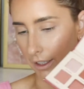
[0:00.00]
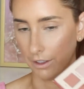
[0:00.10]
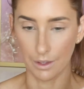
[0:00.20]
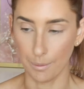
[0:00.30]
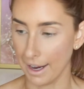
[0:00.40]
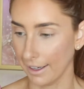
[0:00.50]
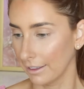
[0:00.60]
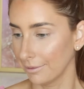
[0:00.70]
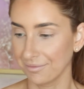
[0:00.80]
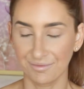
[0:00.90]
need it on the back,
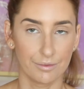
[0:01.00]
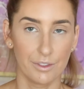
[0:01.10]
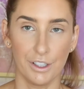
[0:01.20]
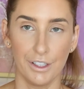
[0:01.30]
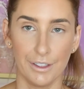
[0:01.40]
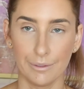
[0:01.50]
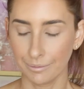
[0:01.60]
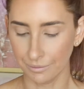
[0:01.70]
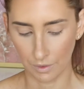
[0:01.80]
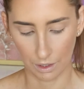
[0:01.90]
do you?
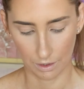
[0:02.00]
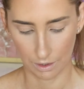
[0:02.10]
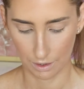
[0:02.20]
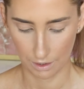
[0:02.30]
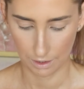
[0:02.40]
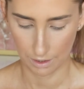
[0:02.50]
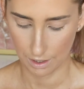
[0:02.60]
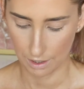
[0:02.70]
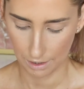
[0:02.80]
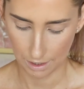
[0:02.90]

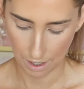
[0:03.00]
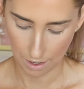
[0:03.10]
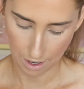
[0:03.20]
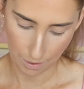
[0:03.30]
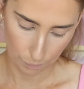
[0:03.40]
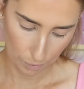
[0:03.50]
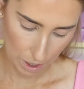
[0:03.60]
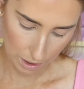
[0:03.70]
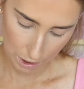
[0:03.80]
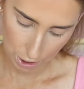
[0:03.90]
So I
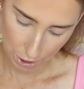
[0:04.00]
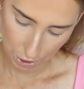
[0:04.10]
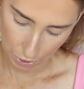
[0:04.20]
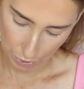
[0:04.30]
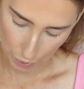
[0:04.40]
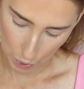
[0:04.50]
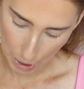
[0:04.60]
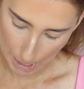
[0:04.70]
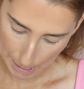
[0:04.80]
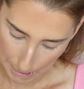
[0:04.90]
want to do,
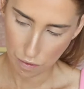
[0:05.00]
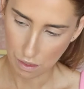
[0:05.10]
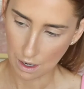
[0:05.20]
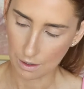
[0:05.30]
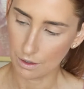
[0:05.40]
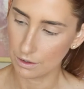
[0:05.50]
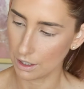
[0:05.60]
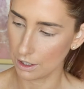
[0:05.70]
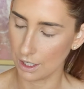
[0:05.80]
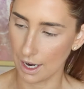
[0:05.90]
because
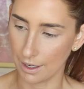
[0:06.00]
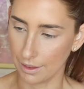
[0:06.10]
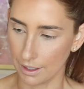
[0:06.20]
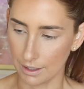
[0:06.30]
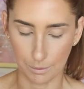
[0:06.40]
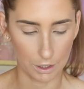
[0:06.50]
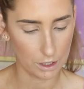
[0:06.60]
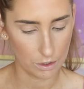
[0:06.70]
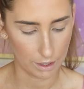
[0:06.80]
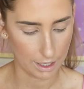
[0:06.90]
of the shade of this, I'm going
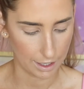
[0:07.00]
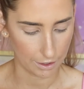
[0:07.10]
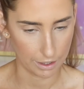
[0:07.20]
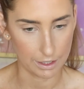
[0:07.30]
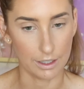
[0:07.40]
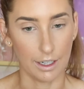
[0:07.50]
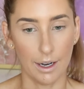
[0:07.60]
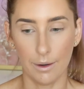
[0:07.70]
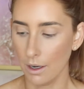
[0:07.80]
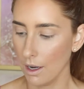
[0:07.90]
to do a cut crease
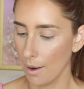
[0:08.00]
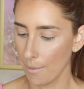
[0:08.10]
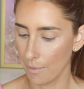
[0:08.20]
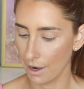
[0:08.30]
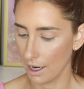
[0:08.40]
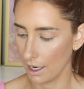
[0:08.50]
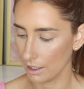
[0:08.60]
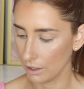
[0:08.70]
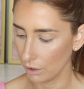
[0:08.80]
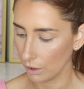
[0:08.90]
today, but I
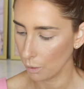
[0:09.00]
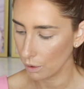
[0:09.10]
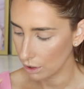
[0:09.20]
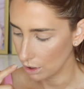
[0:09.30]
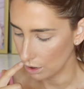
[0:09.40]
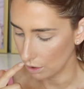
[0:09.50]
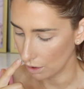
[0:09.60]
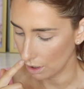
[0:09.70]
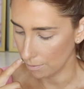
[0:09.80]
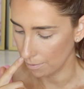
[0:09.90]
sort of want to do
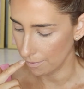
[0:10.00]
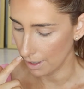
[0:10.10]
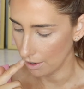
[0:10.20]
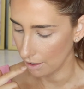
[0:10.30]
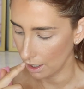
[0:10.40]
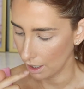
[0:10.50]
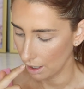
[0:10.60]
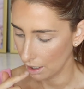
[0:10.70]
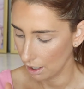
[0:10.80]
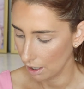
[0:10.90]
a
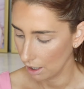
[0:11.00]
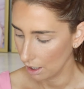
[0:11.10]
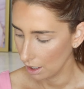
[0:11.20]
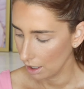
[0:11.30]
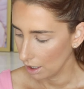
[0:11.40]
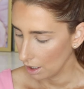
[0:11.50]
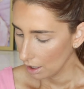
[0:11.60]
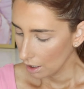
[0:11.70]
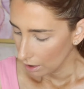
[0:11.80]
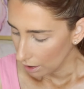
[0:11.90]
berry,
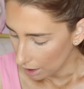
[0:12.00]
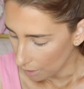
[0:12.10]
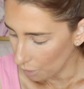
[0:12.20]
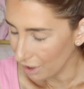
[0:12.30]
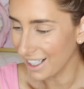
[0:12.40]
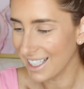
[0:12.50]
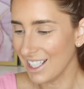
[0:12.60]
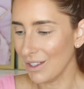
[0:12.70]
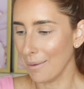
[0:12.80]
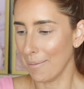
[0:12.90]
I wanted to
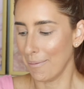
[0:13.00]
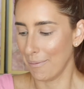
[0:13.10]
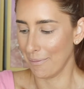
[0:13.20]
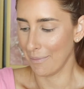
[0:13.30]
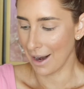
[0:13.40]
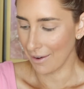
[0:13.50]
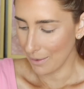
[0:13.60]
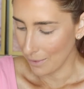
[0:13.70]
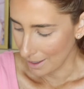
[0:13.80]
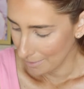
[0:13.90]
do a
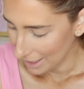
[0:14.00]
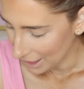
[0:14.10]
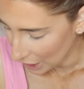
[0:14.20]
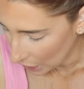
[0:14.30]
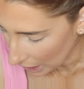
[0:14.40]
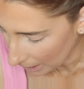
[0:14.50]
berry one, but I don't